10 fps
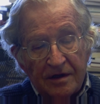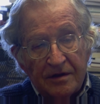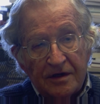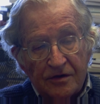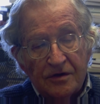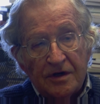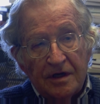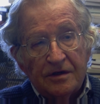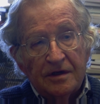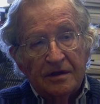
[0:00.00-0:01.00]
things are
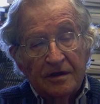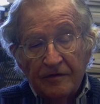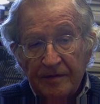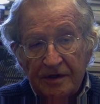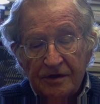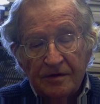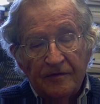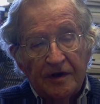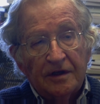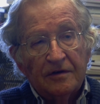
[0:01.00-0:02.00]
changing. There have been some
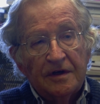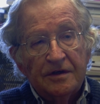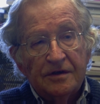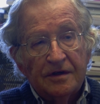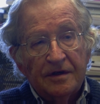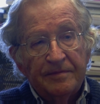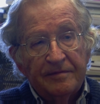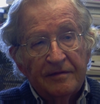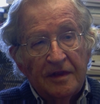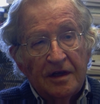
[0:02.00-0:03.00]
victories.
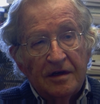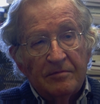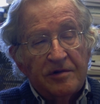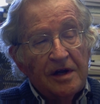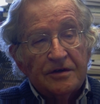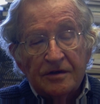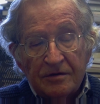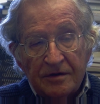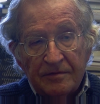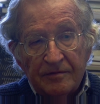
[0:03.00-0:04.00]
Press is
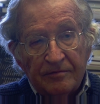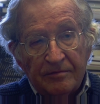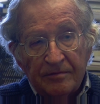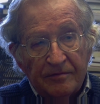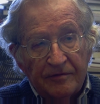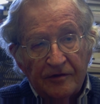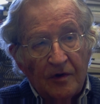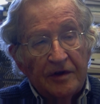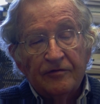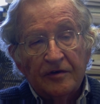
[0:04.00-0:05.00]

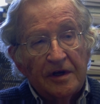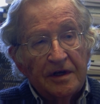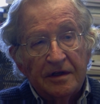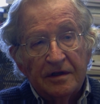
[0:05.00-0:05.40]
quite free.